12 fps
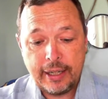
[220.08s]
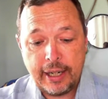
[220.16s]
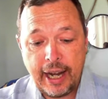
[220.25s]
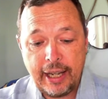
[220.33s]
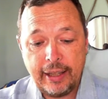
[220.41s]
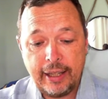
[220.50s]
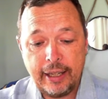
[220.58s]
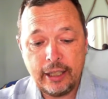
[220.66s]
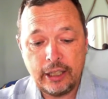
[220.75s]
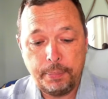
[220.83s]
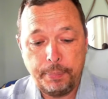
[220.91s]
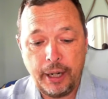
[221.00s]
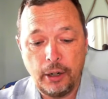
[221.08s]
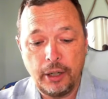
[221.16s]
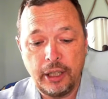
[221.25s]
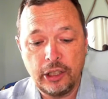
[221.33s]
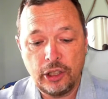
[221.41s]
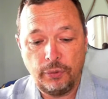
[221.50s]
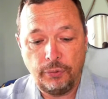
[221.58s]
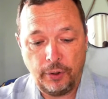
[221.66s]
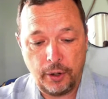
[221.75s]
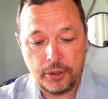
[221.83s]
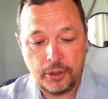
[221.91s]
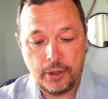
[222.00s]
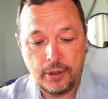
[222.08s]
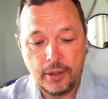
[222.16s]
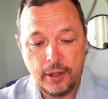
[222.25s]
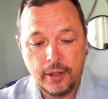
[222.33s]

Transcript: Take the experience first,